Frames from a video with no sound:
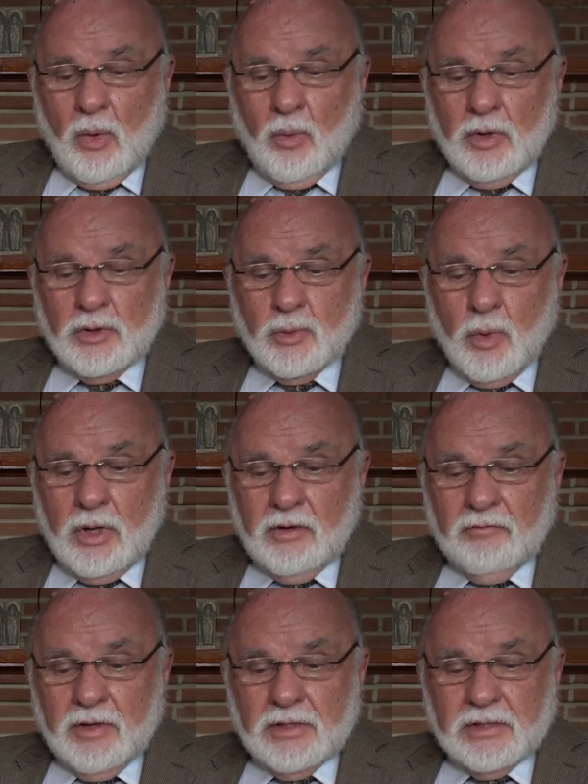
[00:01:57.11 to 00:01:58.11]
Which one
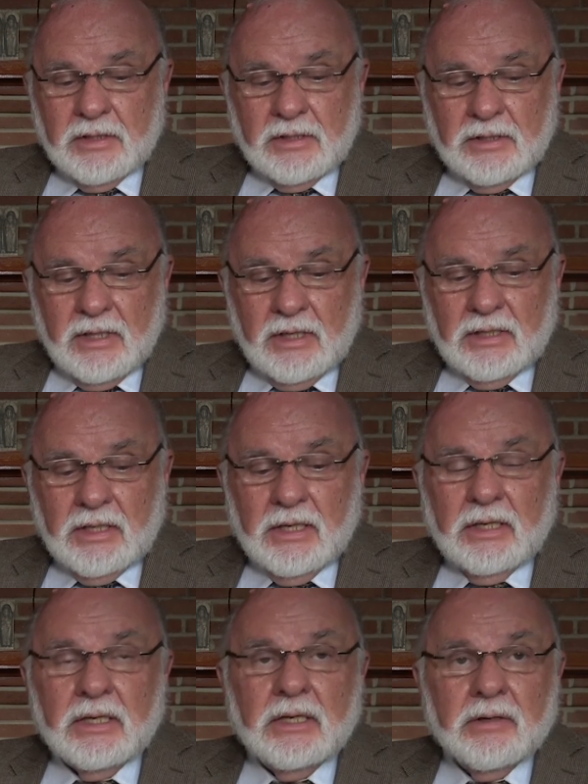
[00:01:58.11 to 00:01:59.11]
of us does not
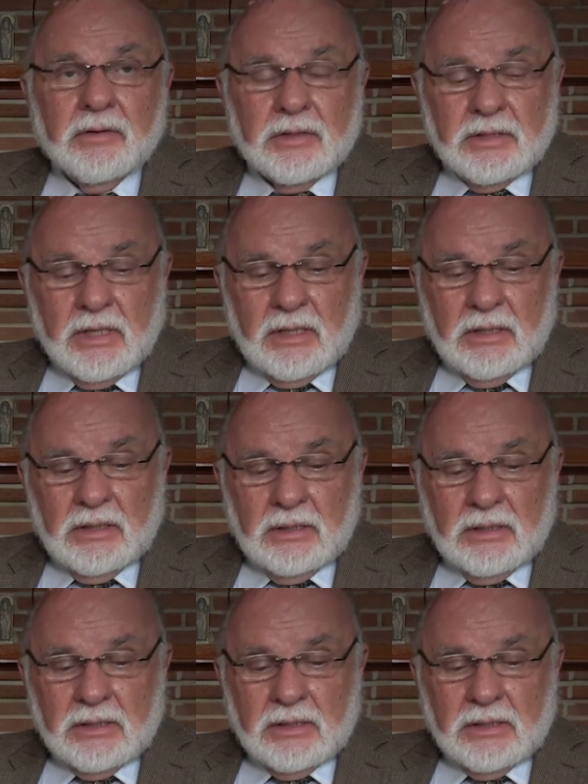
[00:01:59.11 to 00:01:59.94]
get irritated,